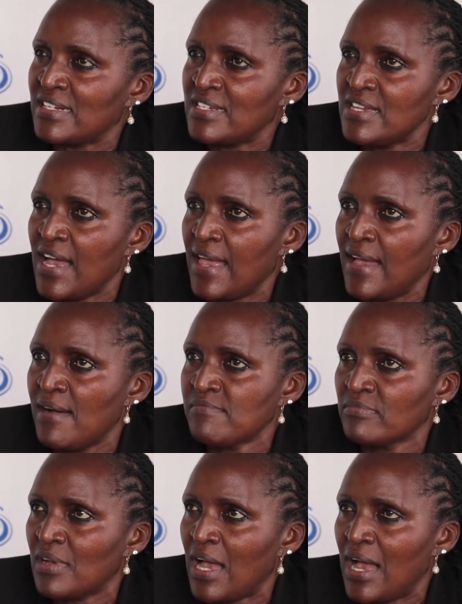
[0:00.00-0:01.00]
That here I
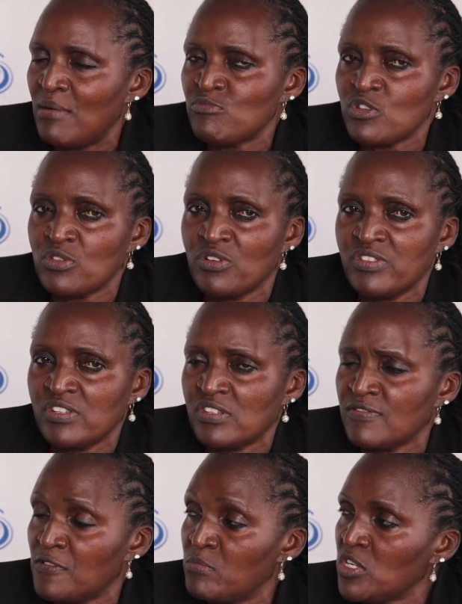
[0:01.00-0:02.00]
am, armed with all this
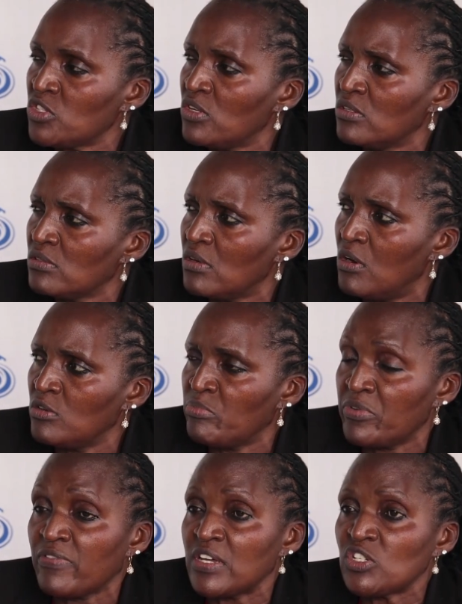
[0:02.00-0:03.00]
information on
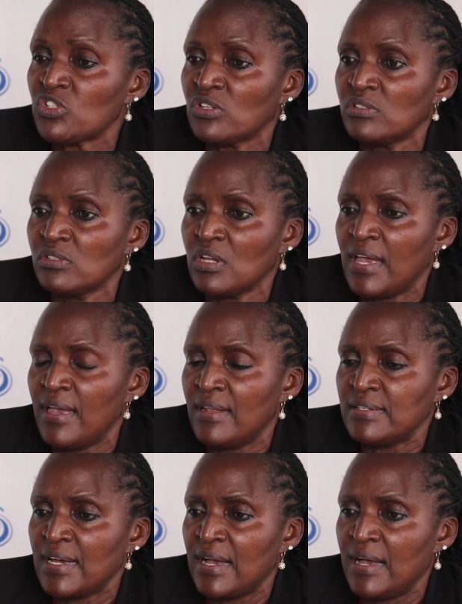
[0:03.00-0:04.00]
prevention
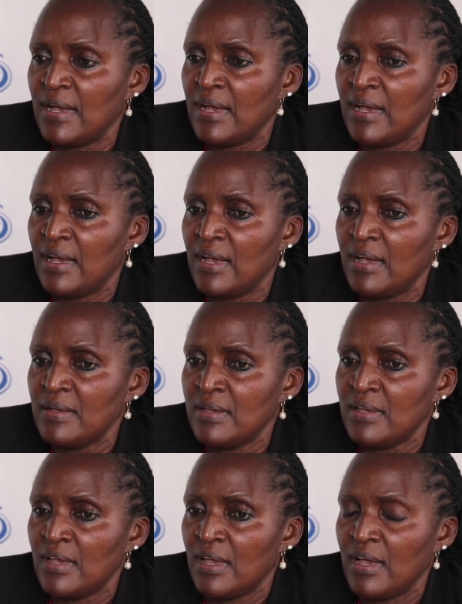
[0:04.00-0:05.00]
and
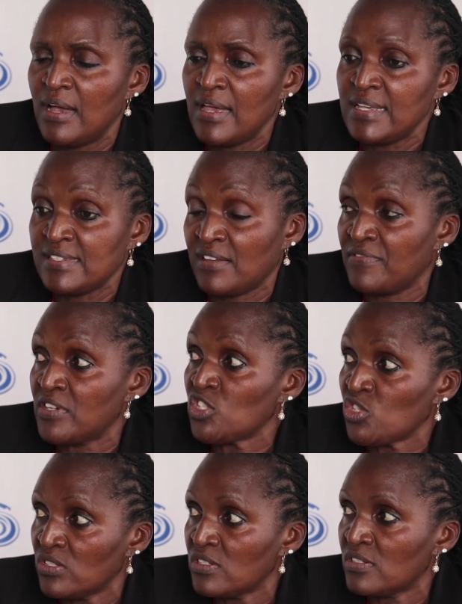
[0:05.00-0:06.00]

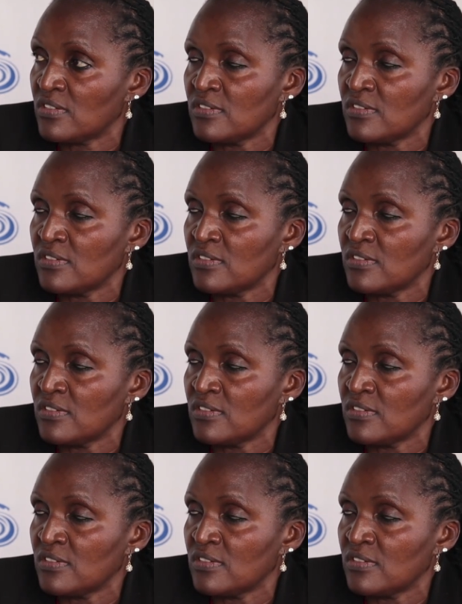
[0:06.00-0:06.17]
interventions.